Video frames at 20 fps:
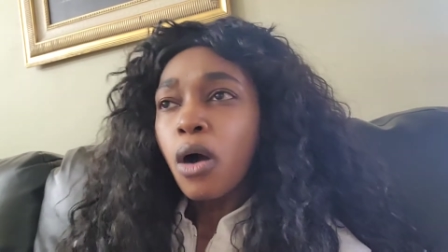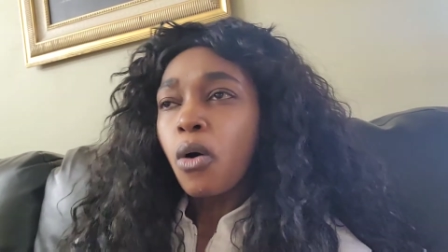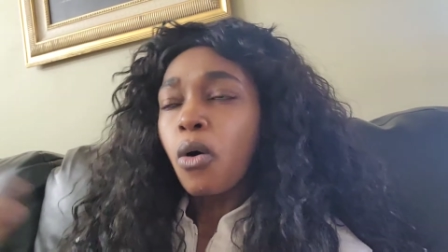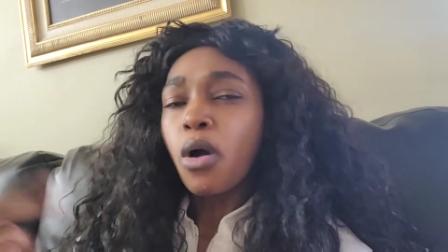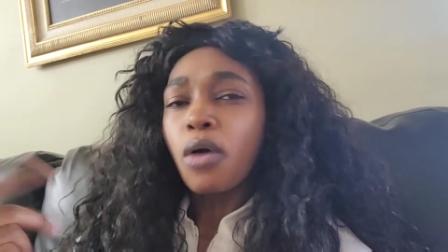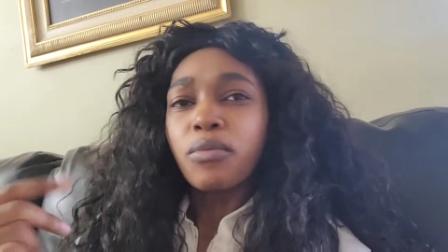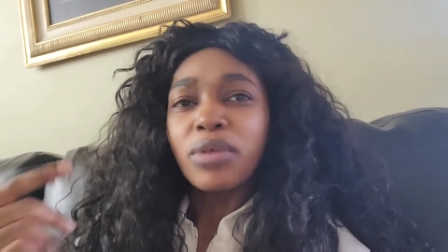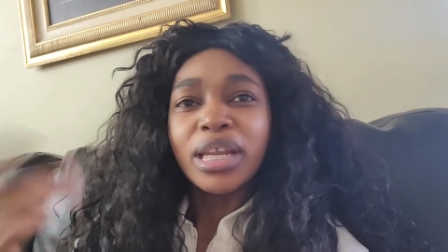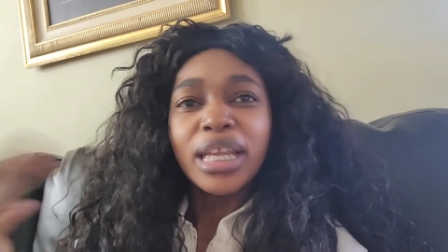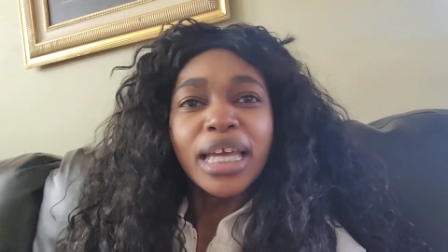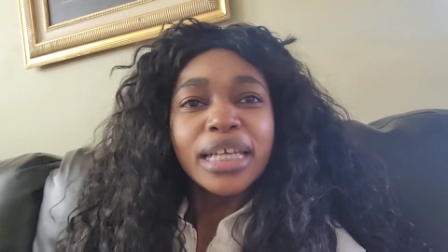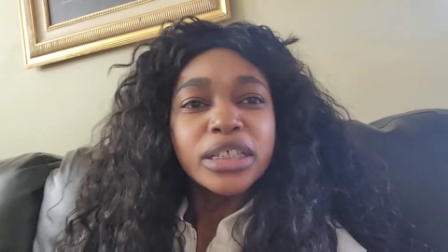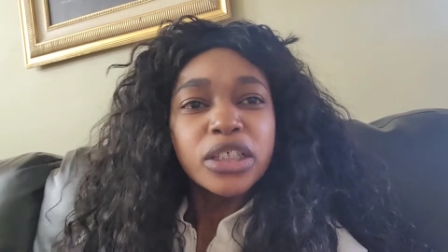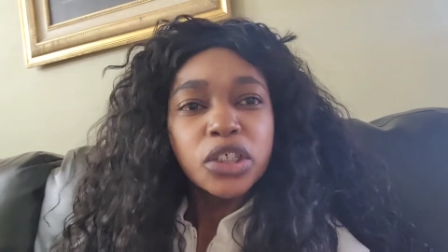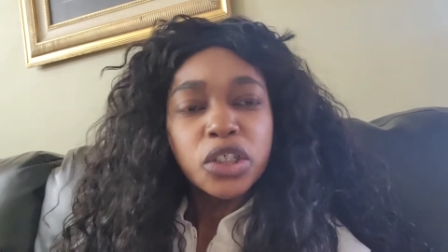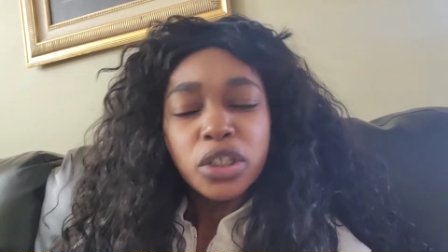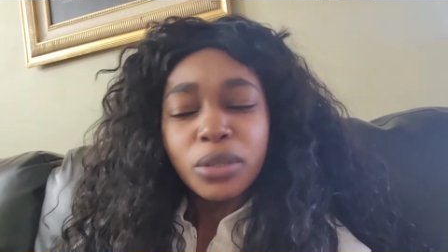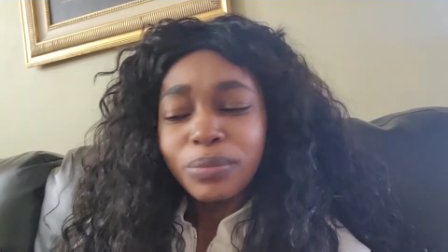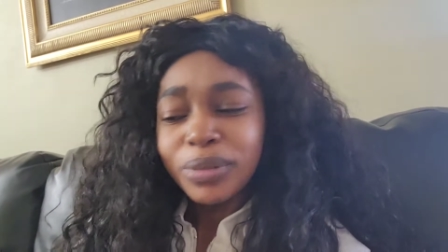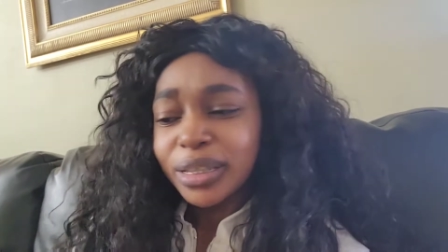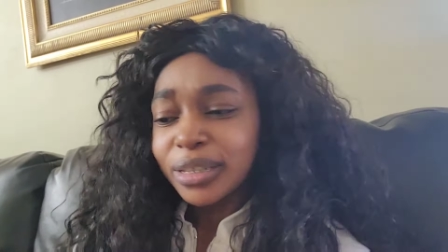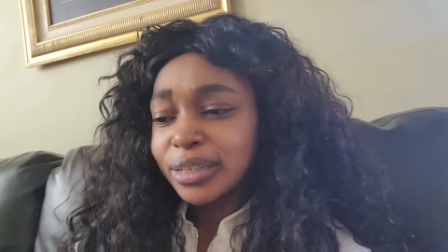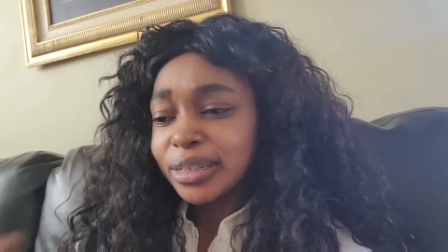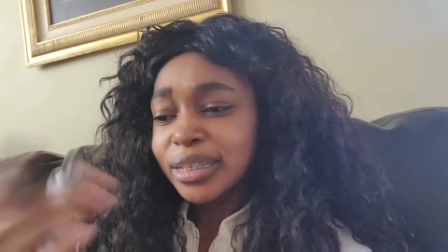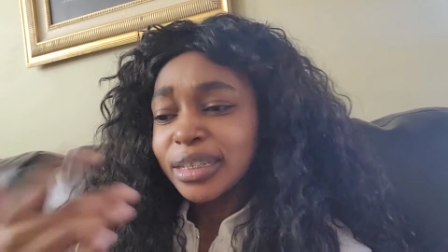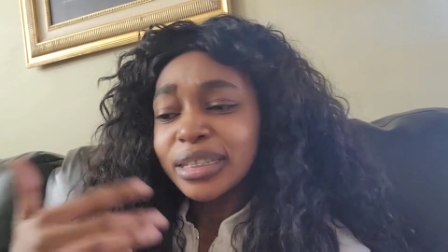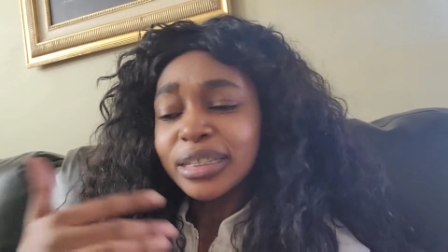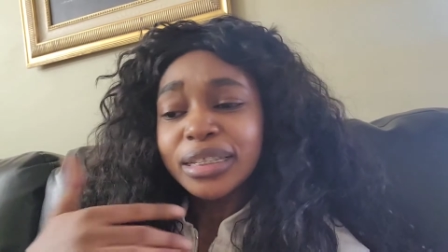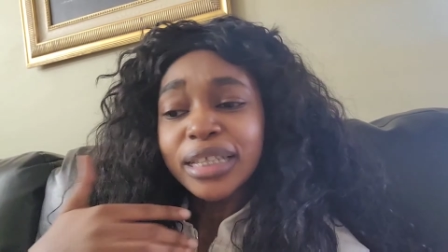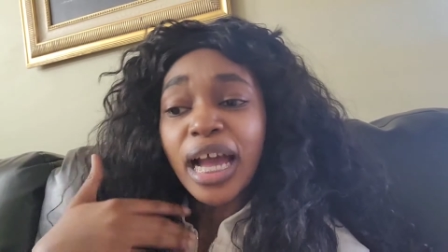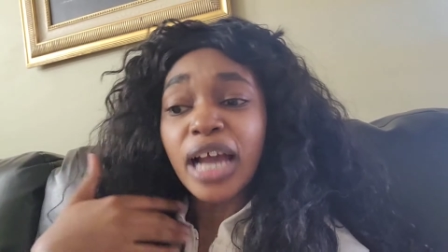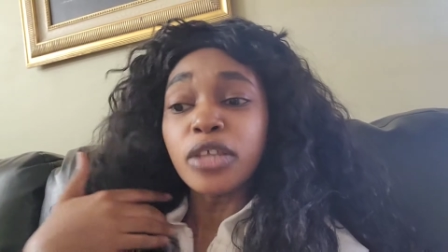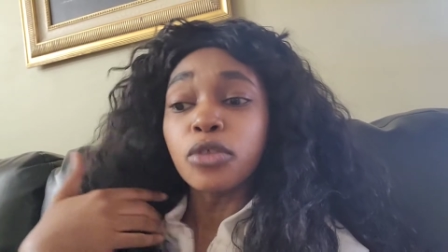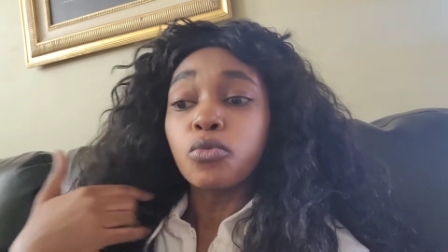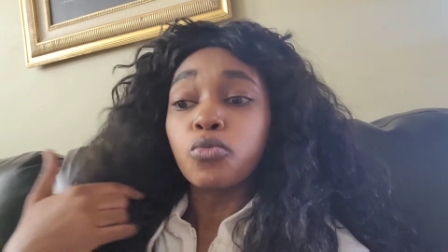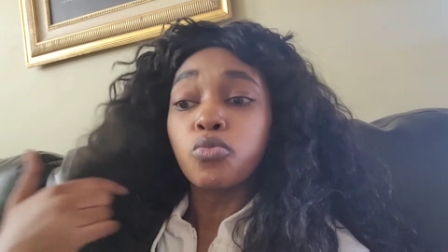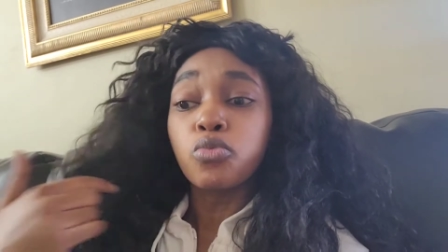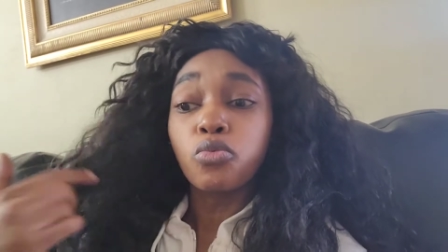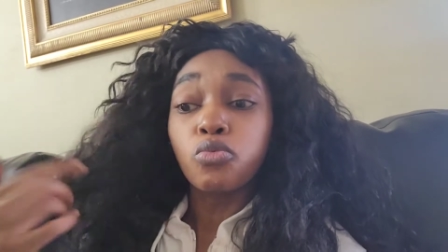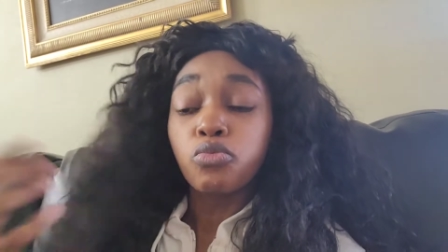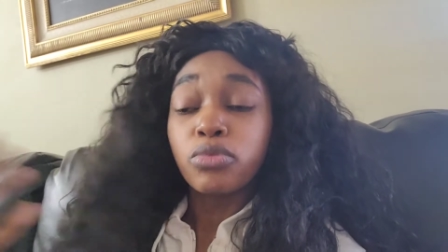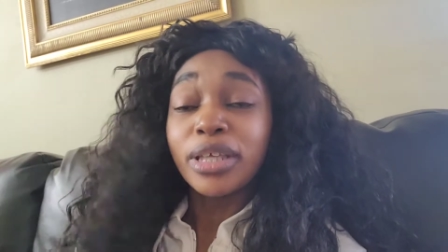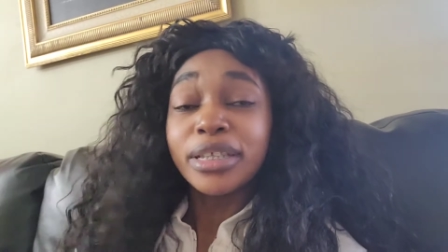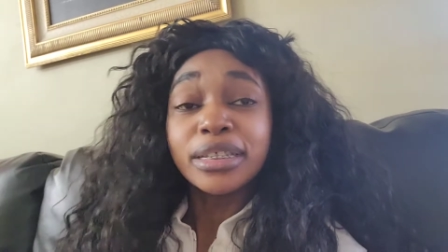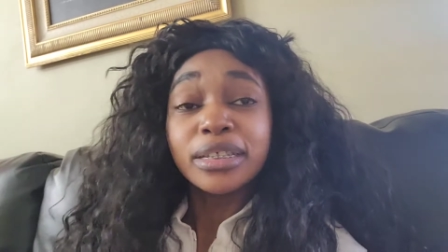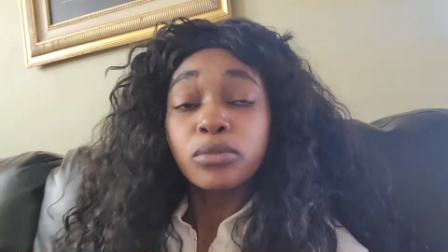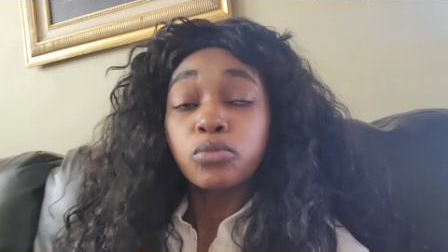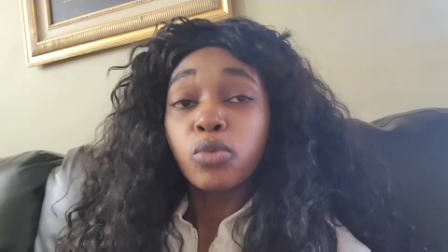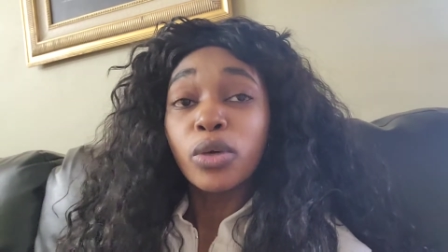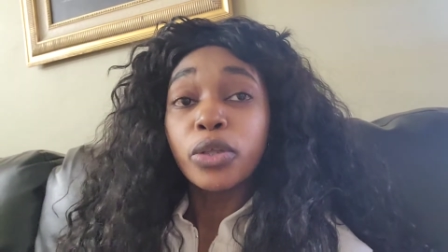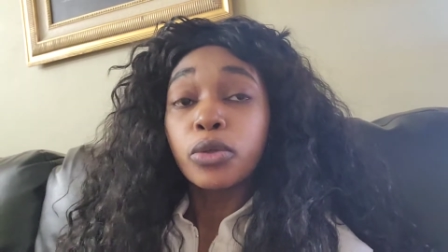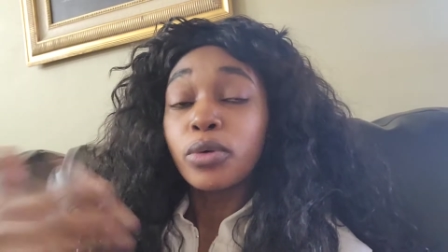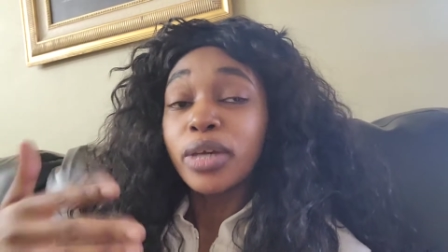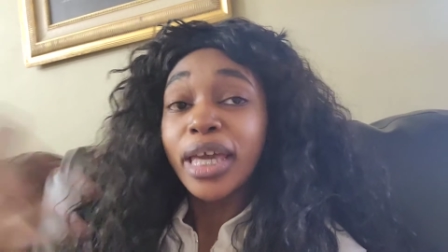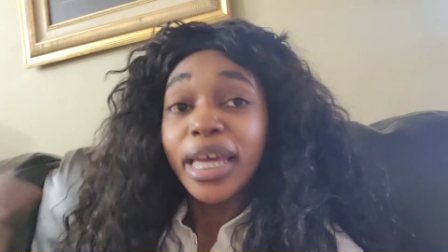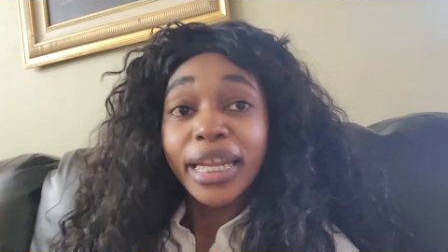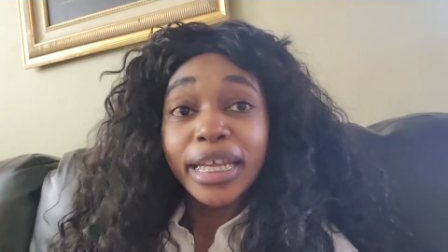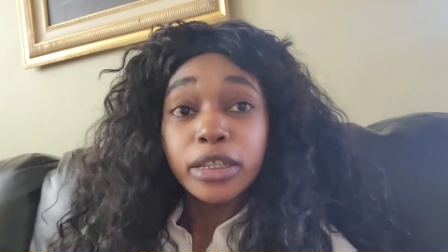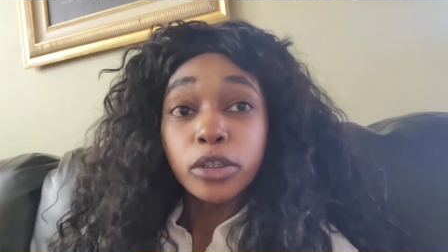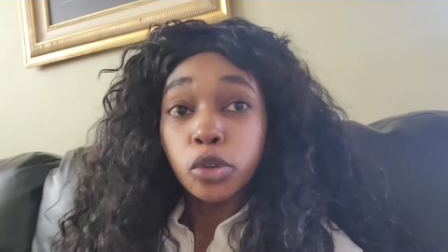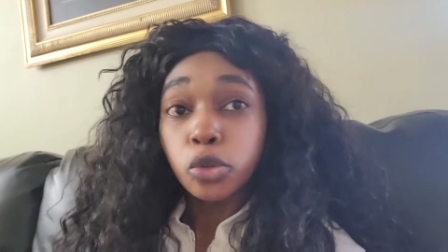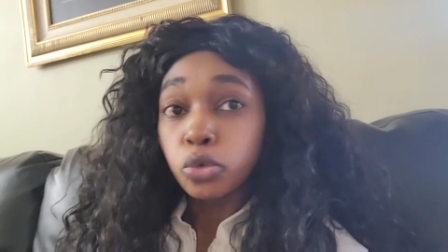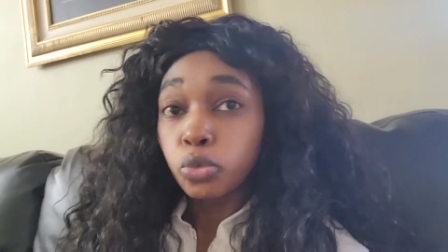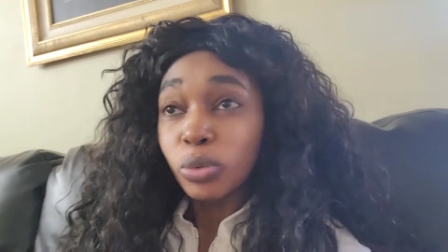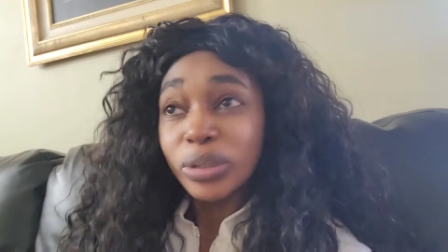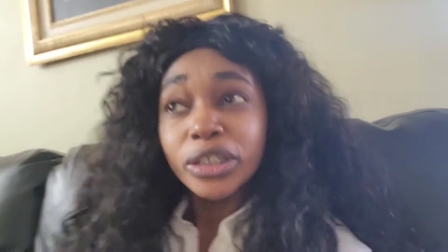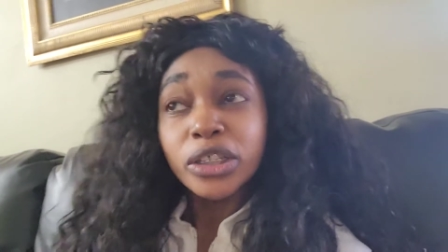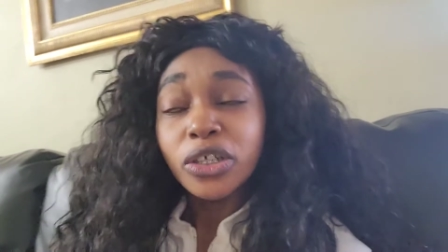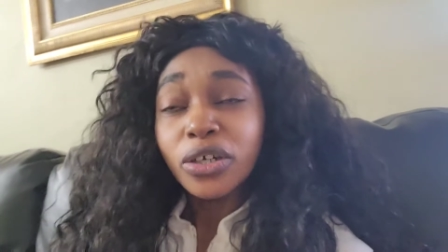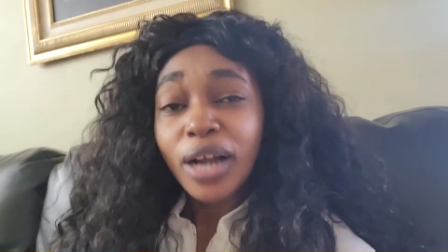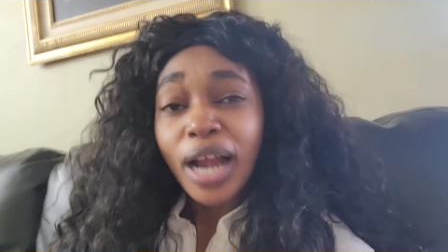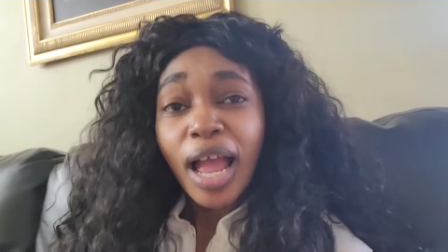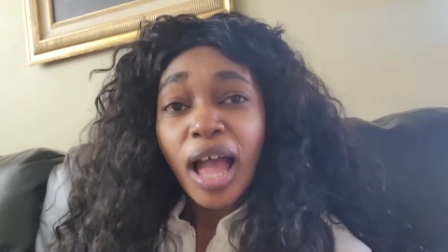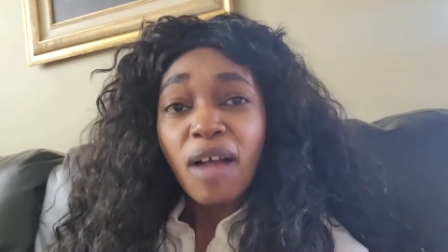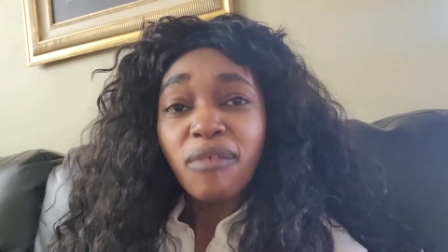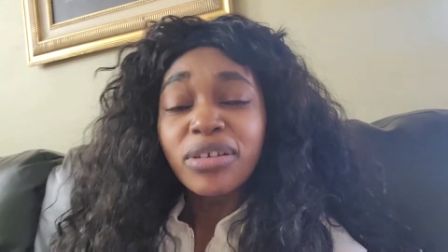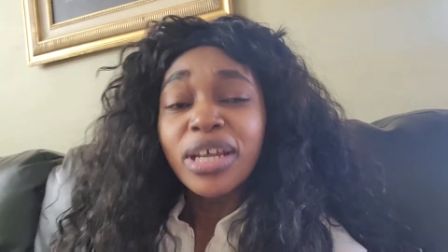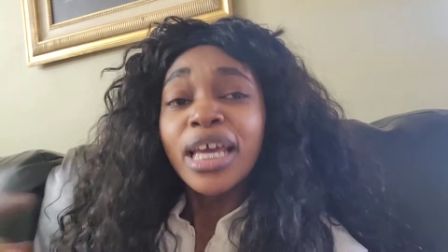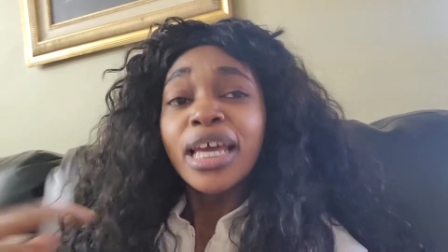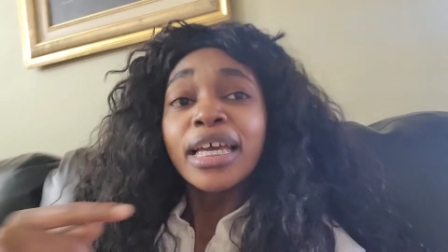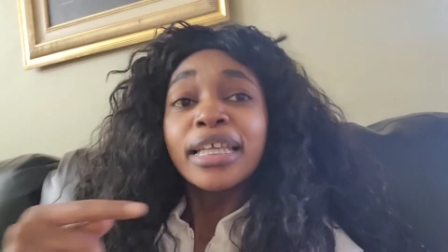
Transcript: or relationship because this is how you this is when you get into witchcraft